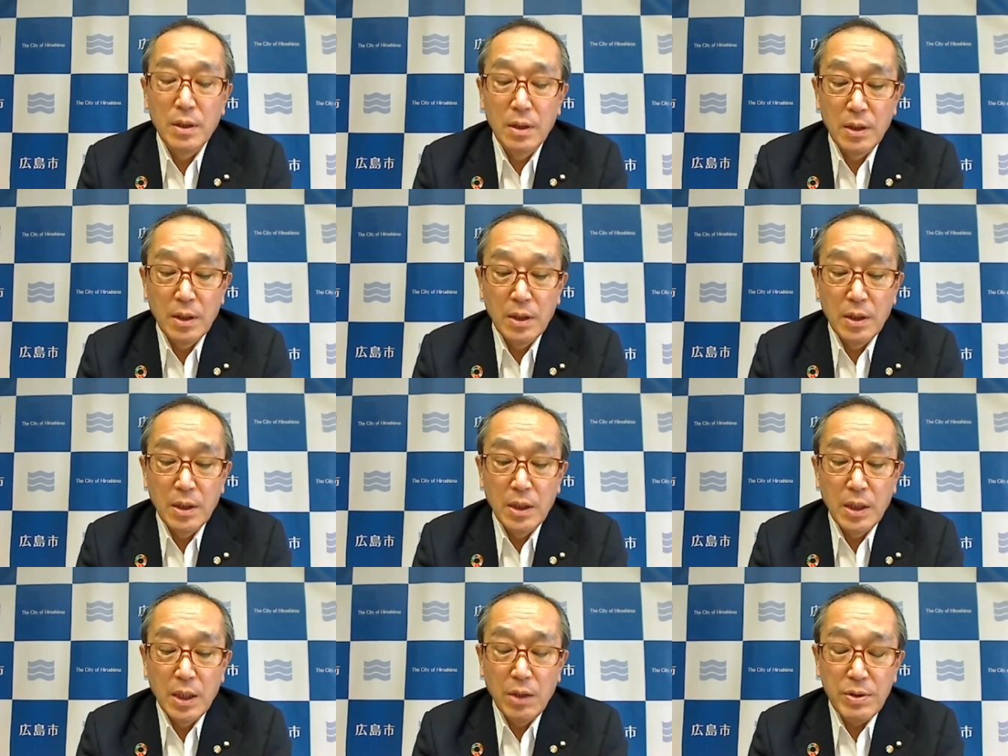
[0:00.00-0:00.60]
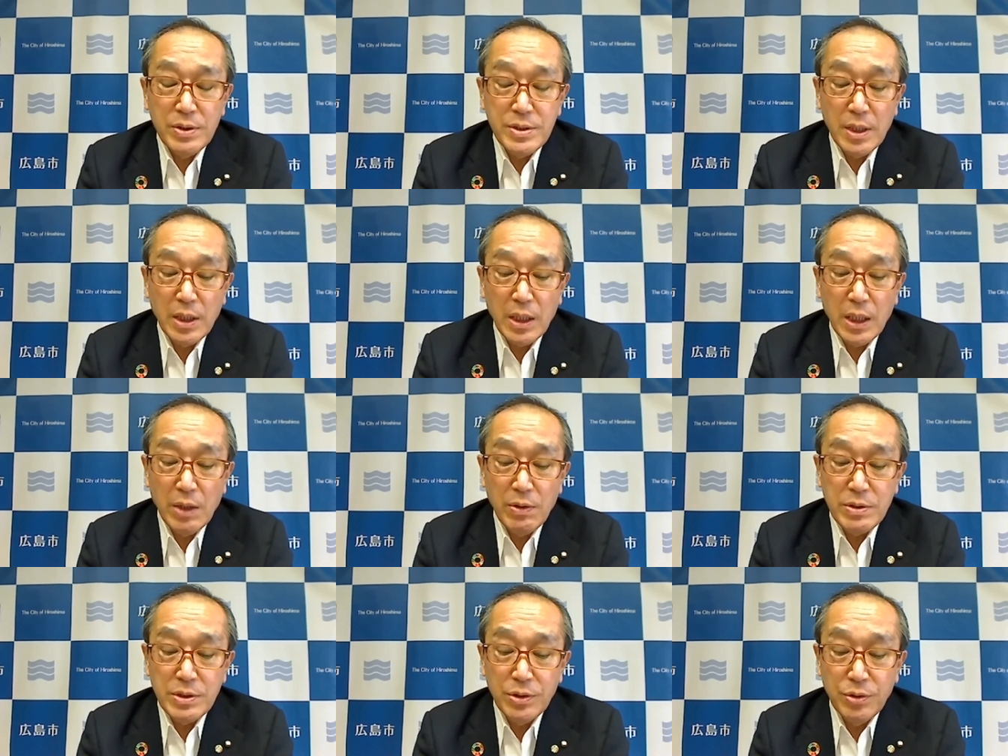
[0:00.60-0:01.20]
society as a
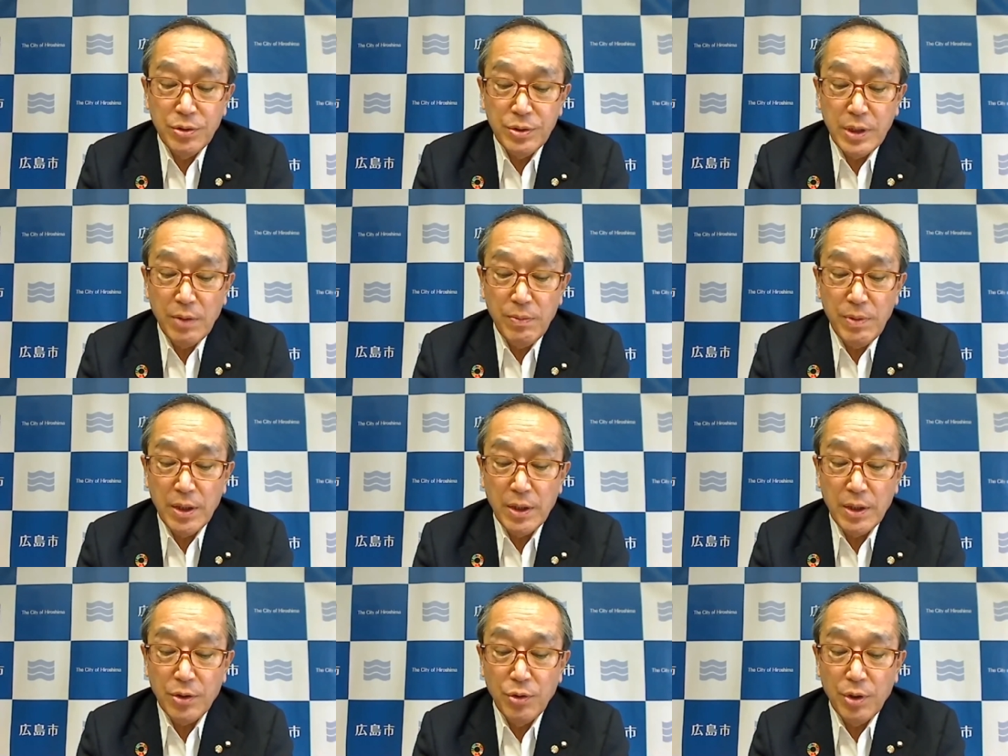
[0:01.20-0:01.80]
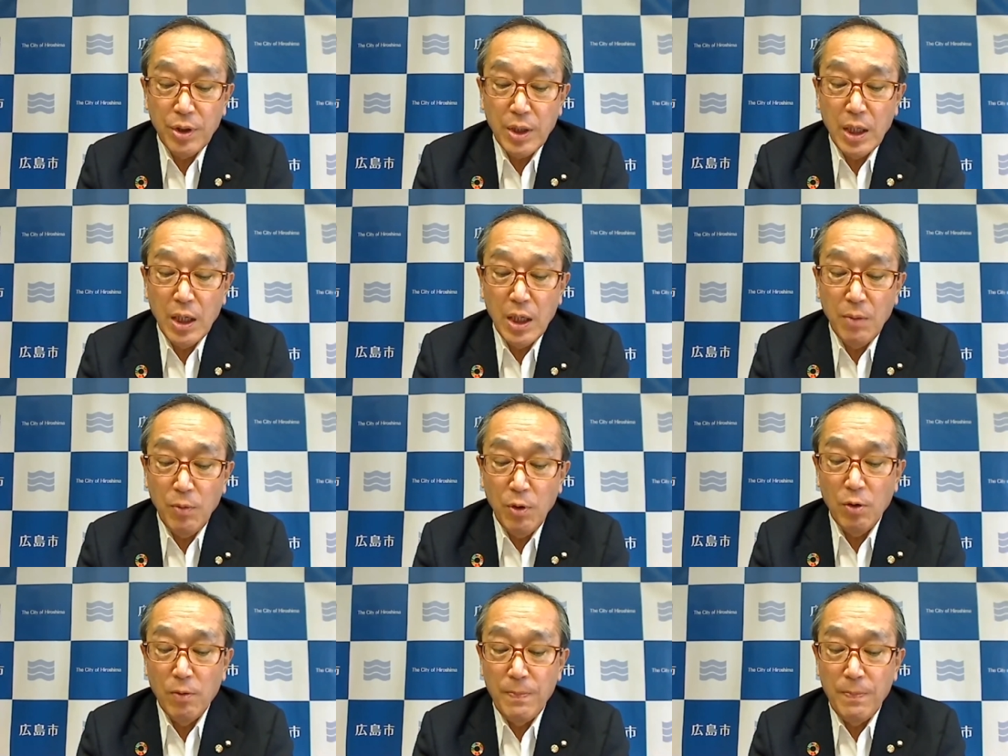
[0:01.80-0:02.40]
whole. I
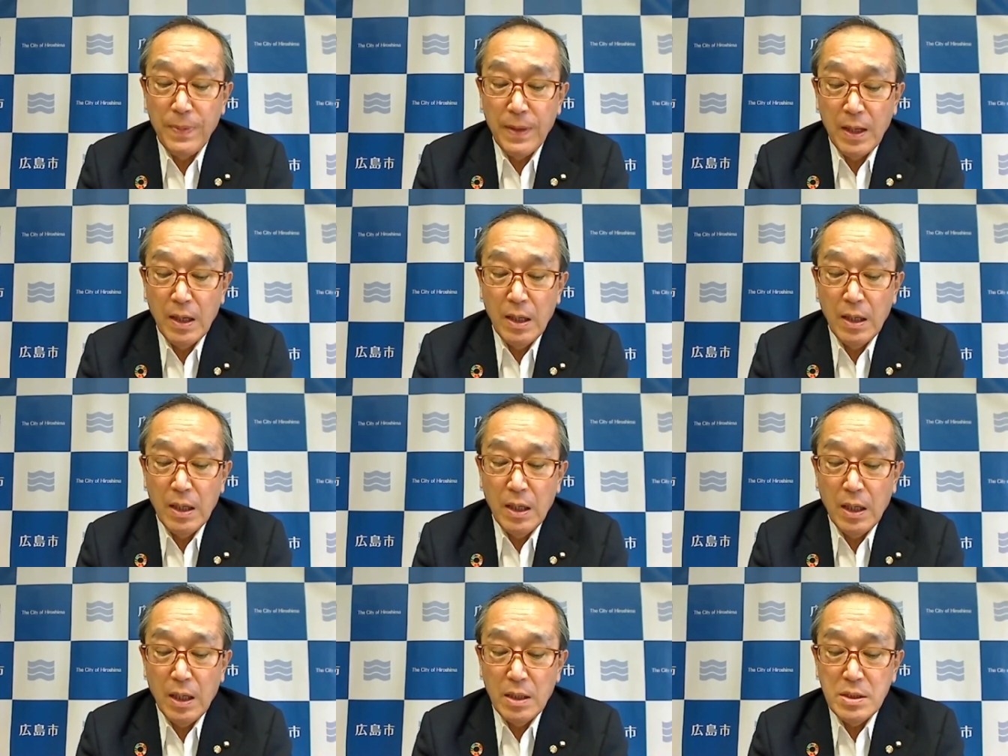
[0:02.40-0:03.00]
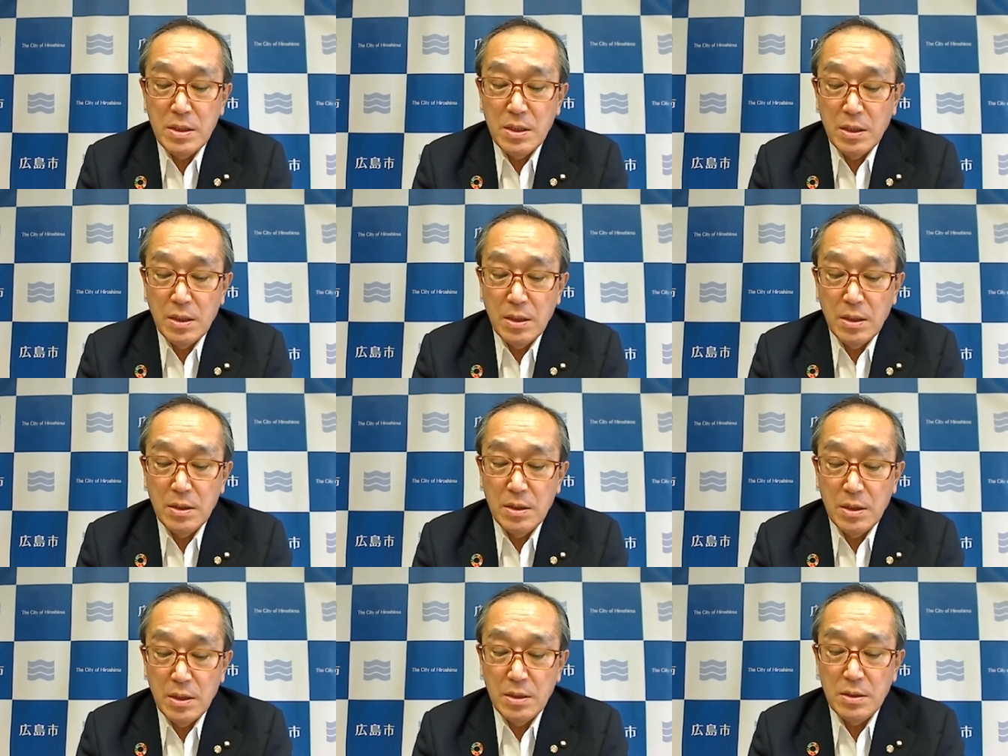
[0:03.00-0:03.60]
believe that the Peace Declaration must
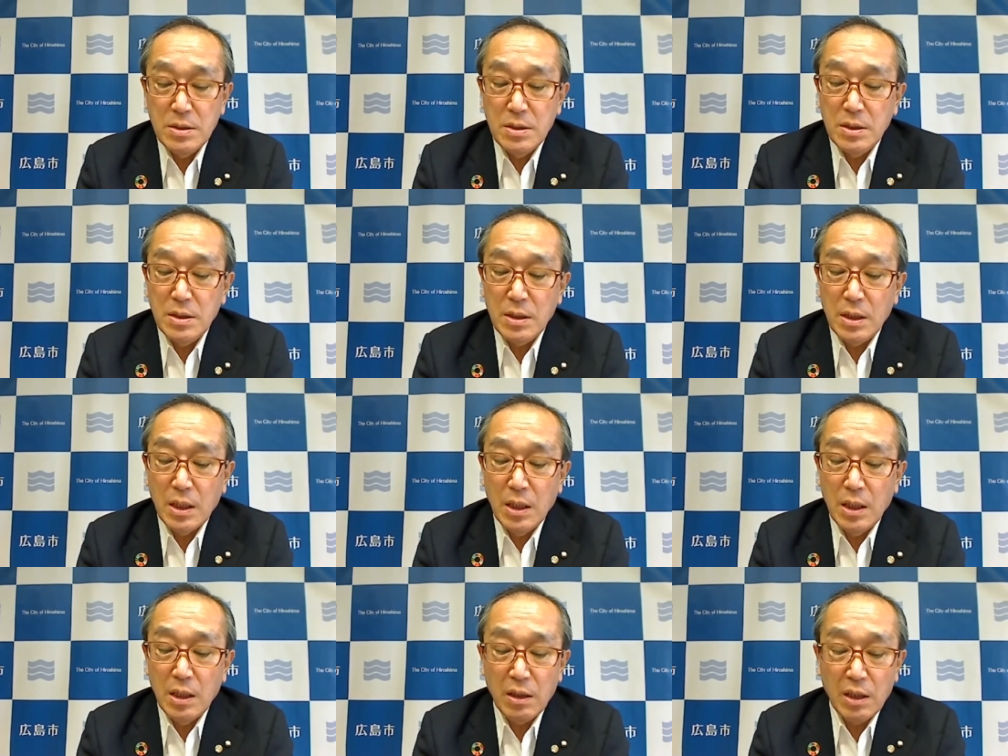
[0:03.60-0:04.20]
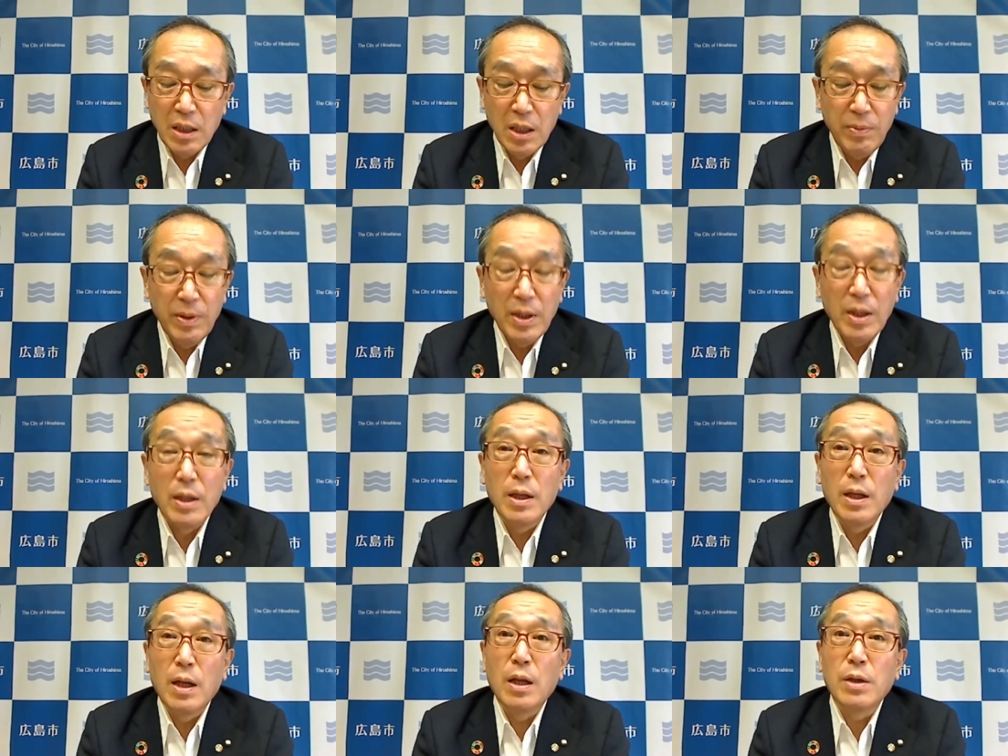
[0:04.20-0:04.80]
continue to be
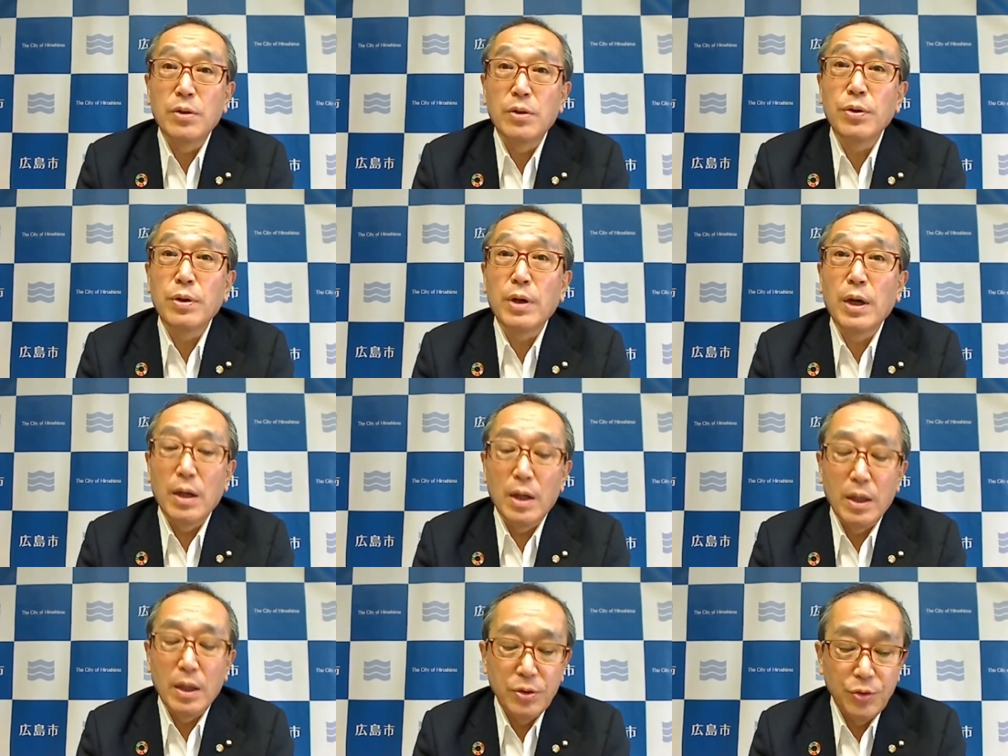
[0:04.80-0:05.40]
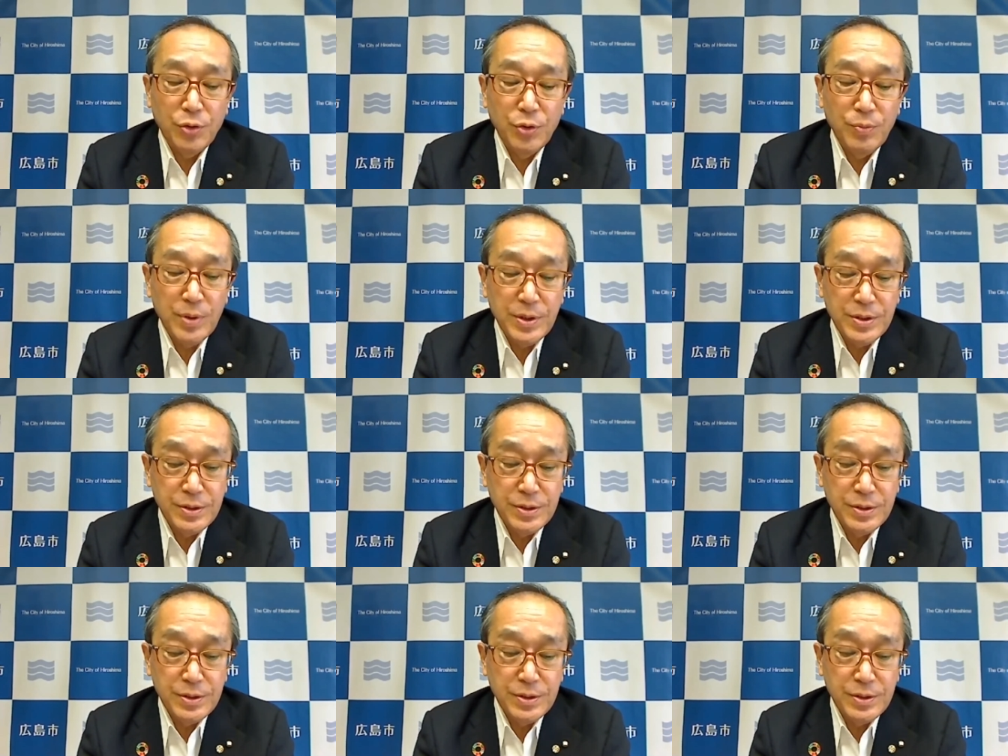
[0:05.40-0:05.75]
disseminated for this purpose.